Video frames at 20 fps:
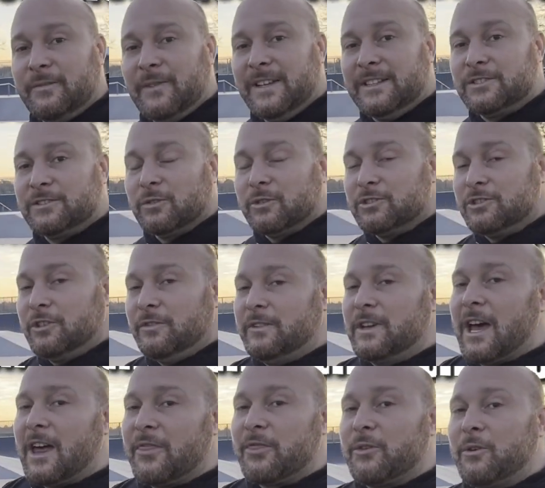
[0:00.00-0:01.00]
store. So you've
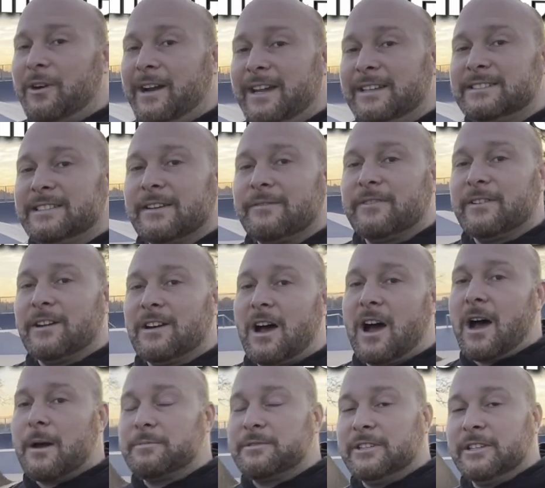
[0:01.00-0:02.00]
got 3 different
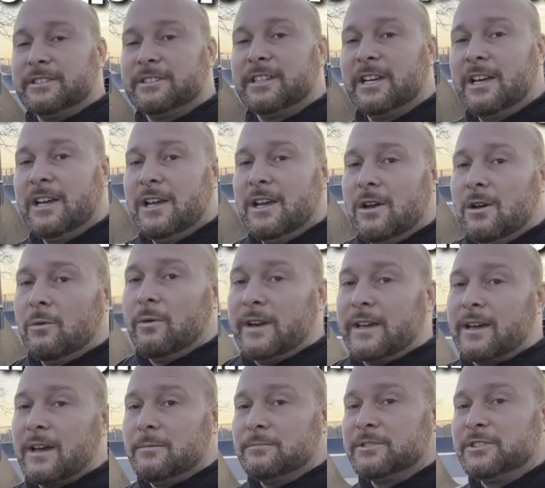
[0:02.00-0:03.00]
options when it
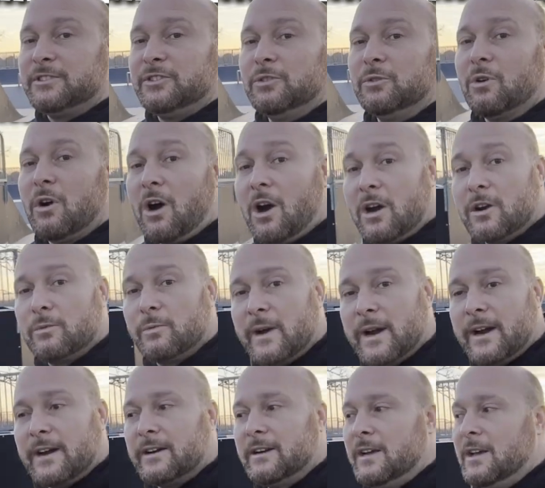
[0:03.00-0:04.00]
comes to
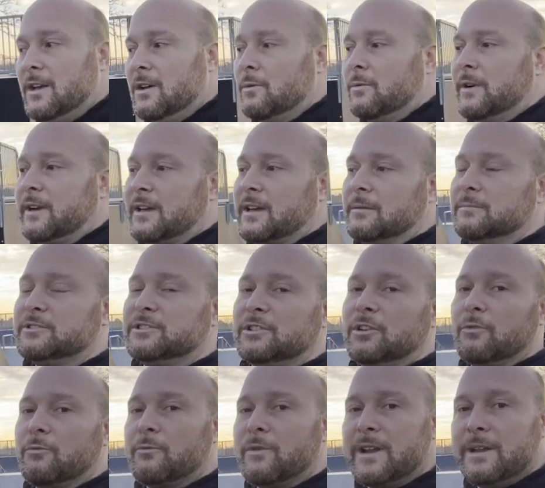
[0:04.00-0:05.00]
hardware, when it comes to
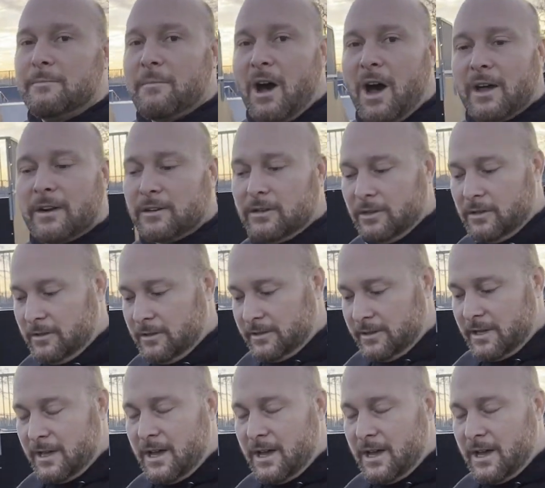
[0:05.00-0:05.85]
remodel